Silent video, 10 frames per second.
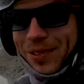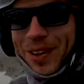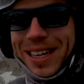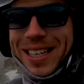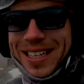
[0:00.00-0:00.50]

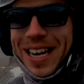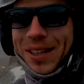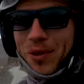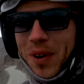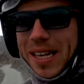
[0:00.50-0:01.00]
definitely
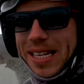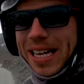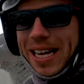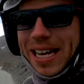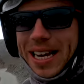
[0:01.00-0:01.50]
start to feel
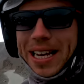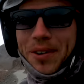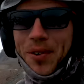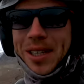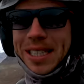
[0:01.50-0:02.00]
the
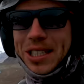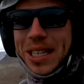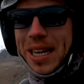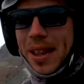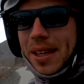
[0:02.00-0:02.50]
lack of
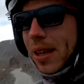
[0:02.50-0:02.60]
oxygen. I